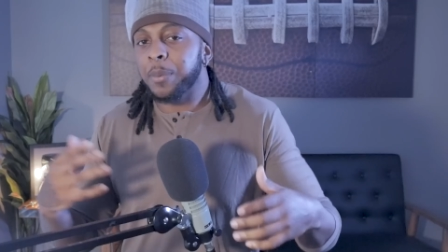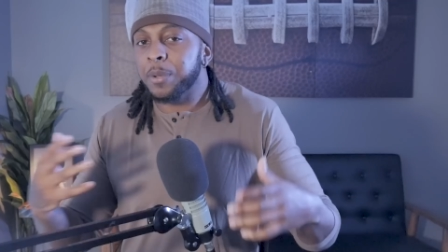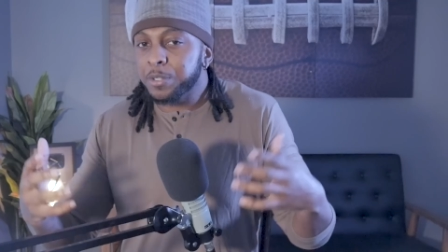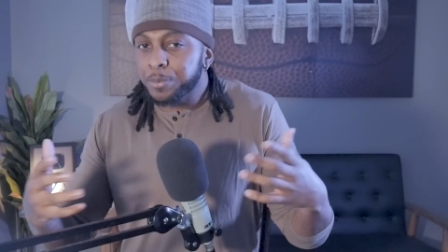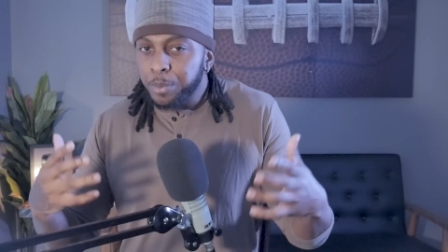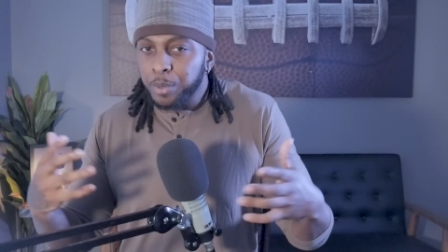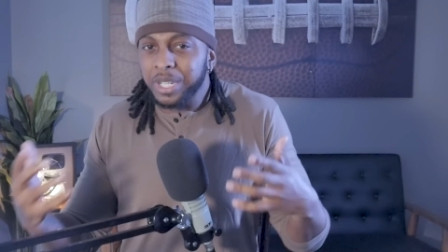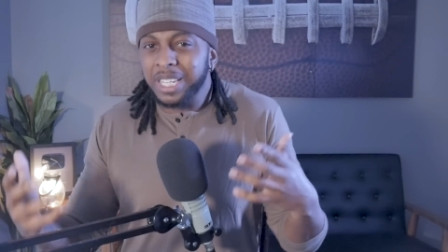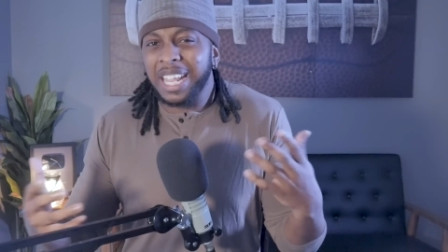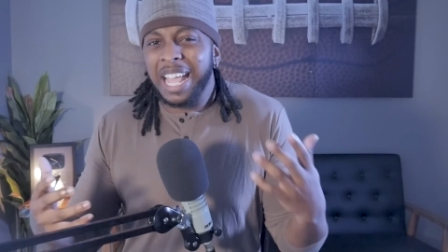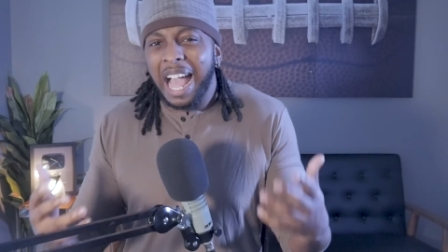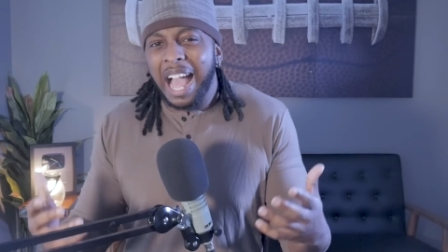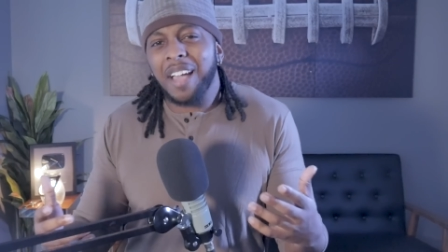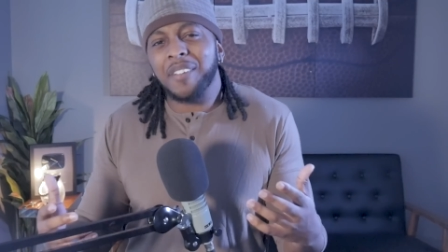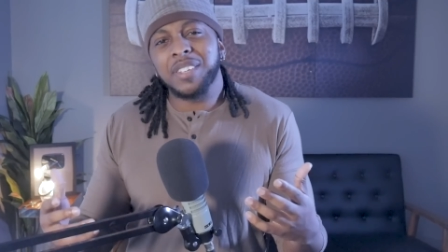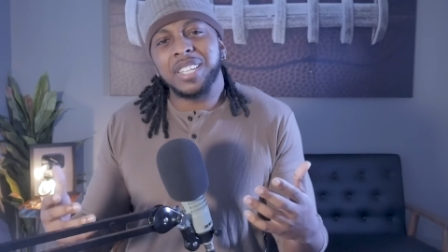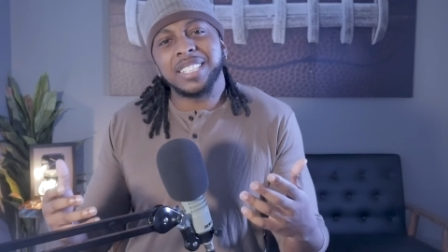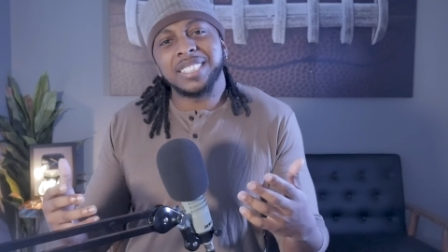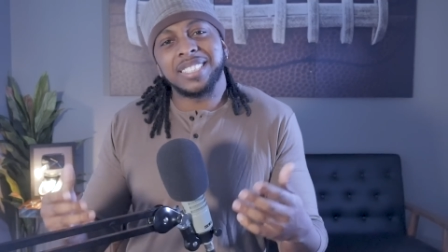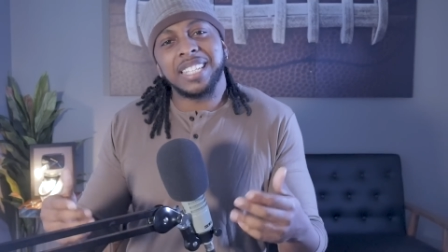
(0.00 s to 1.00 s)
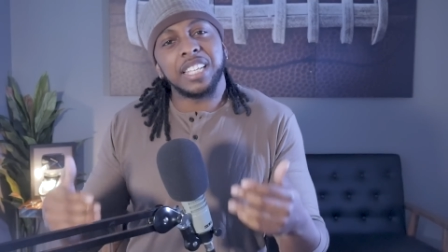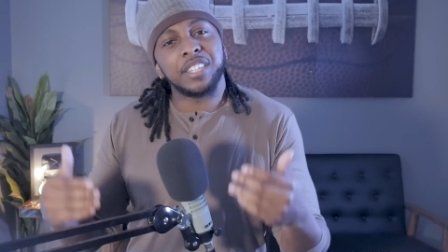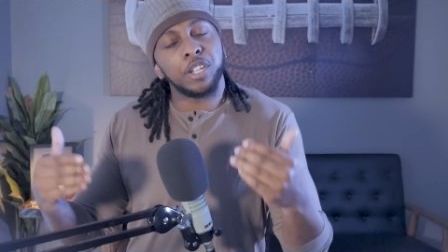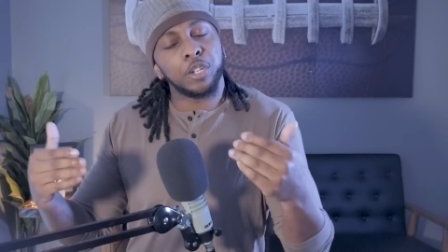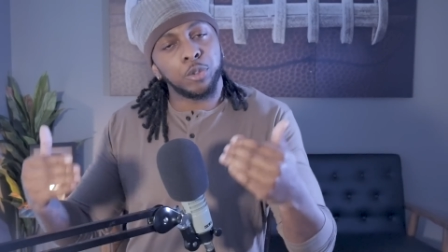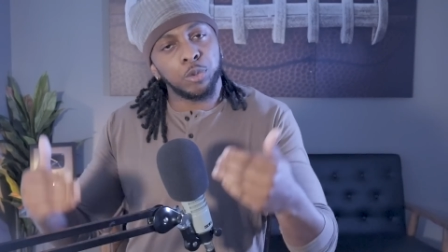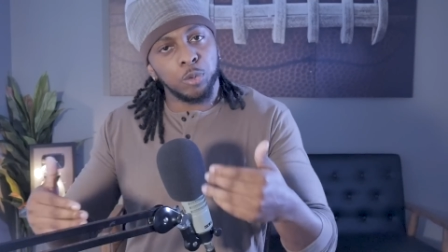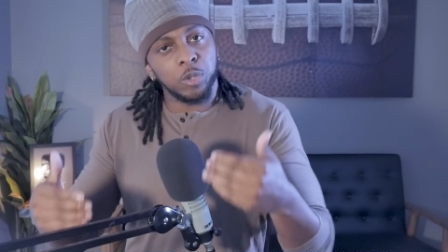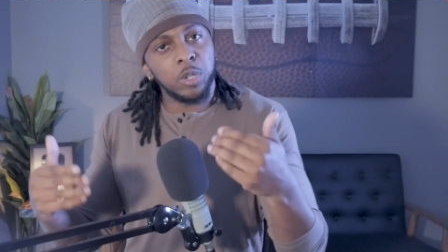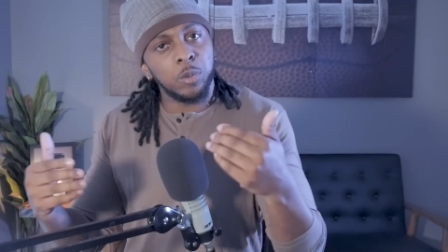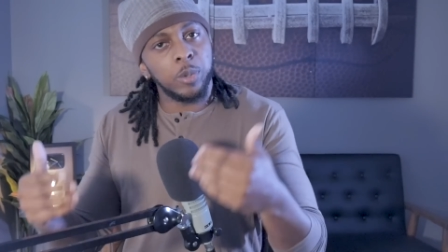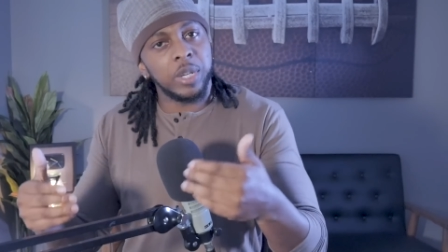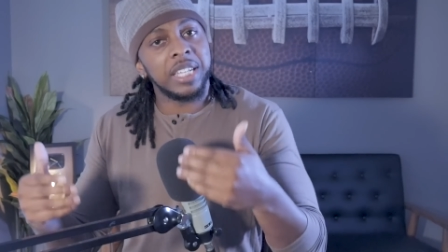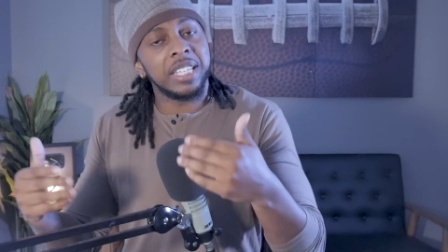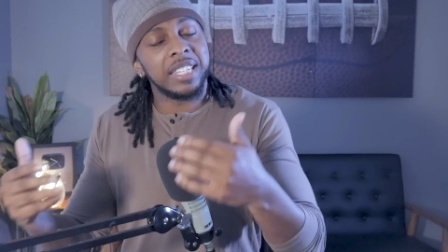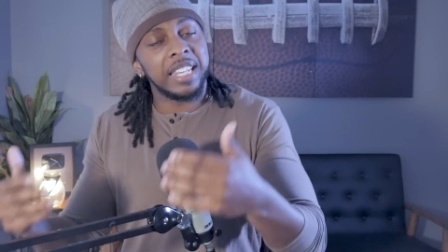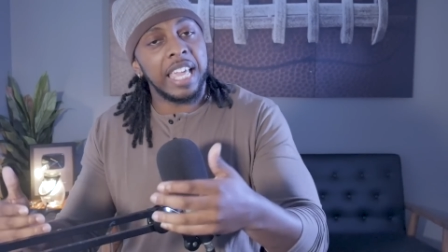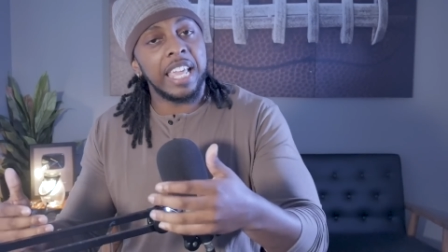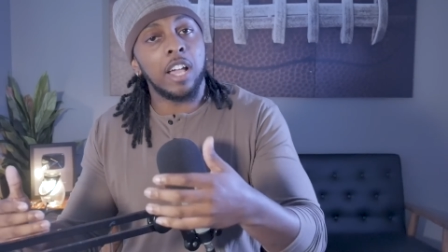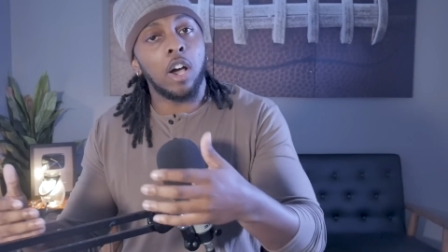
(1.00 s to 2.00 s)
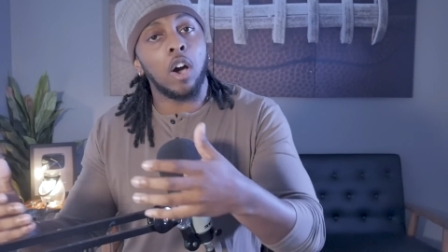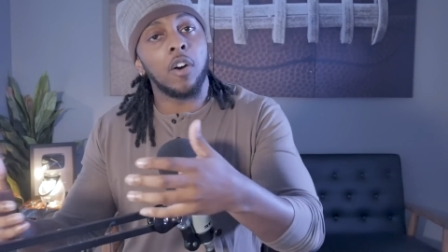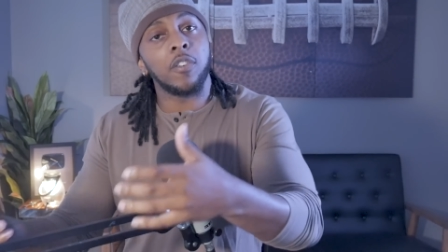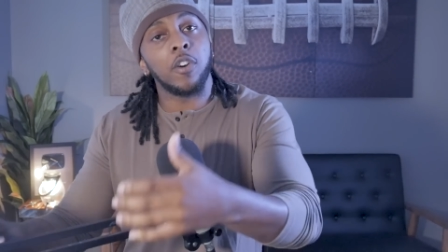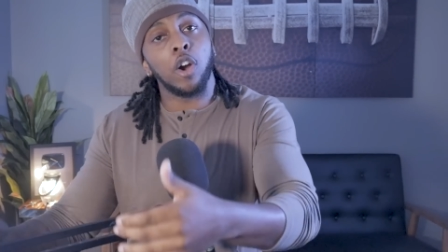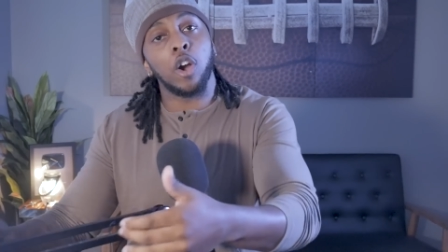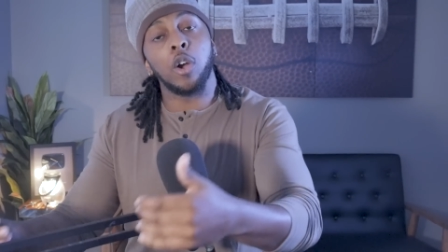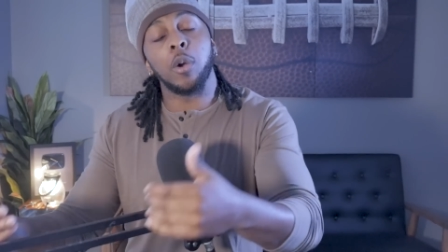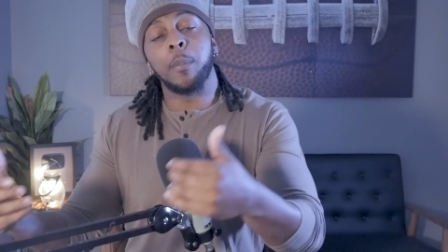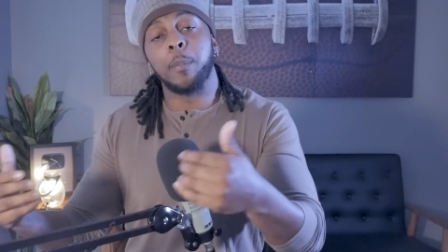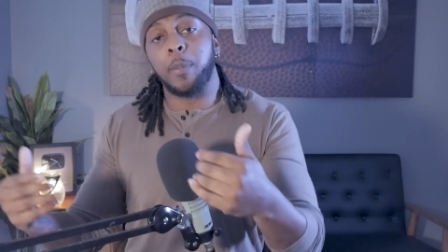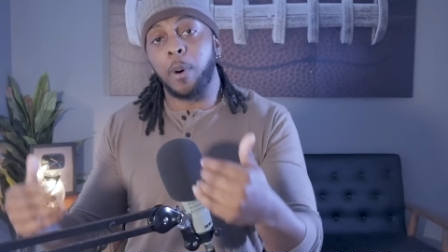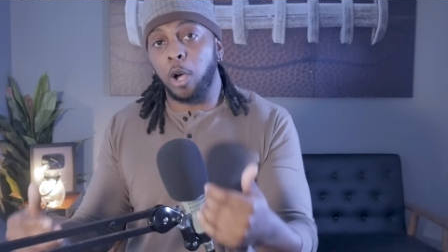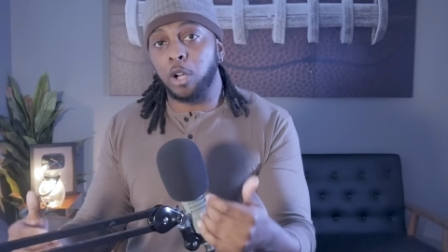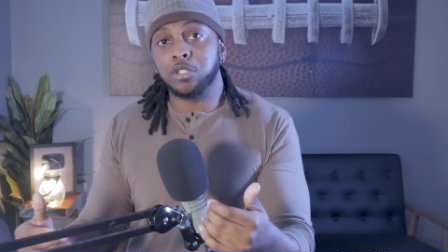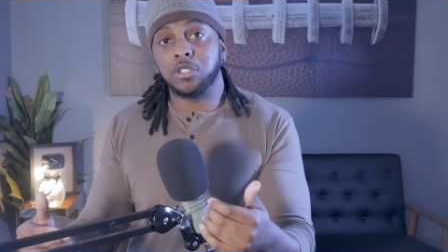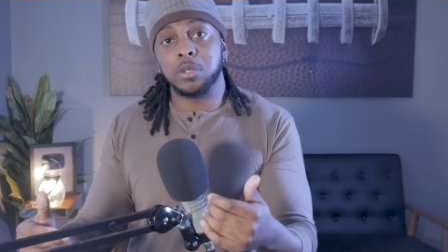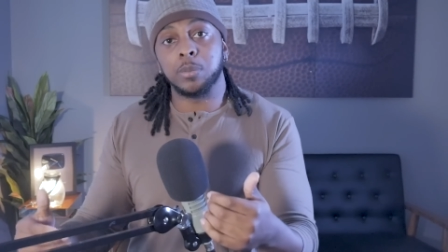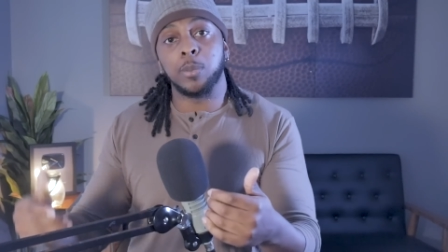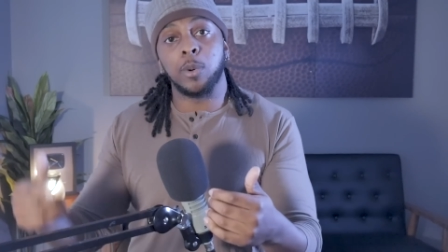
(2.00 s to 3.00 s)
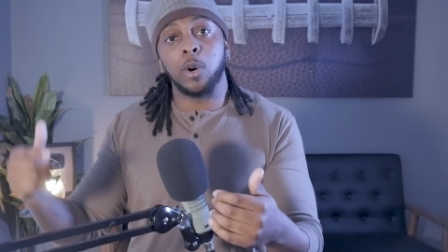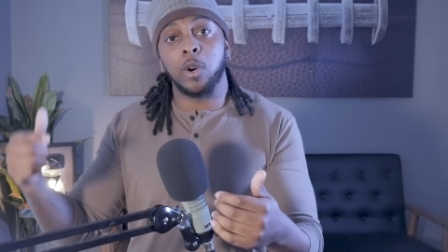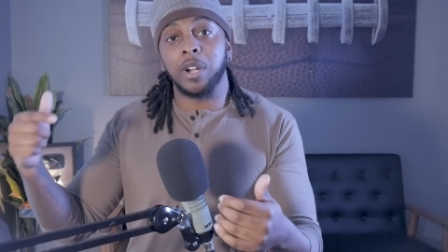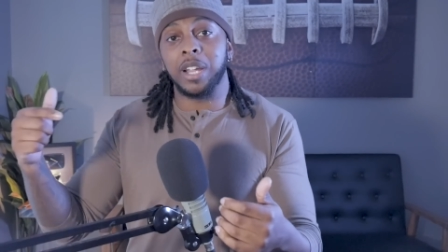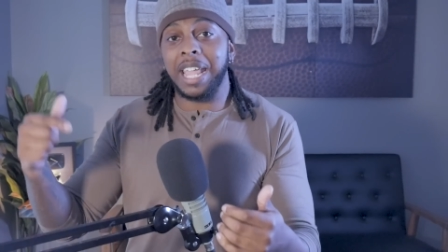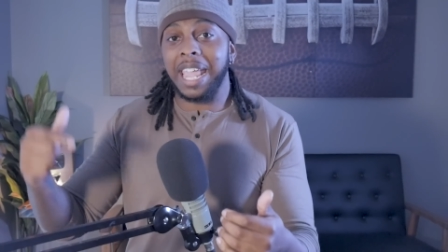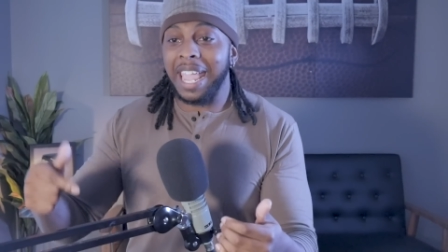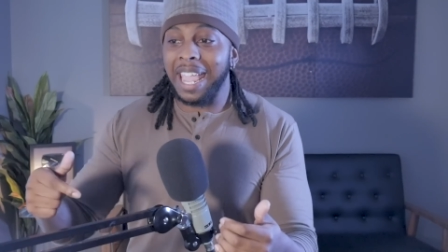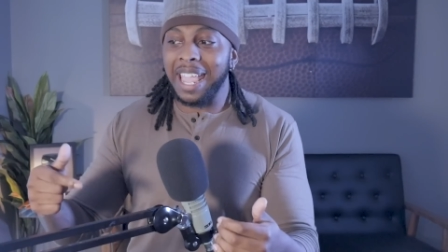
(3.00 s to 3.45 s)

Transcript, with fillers: It was pretty obvious that the three week layoff hurt Baltimore,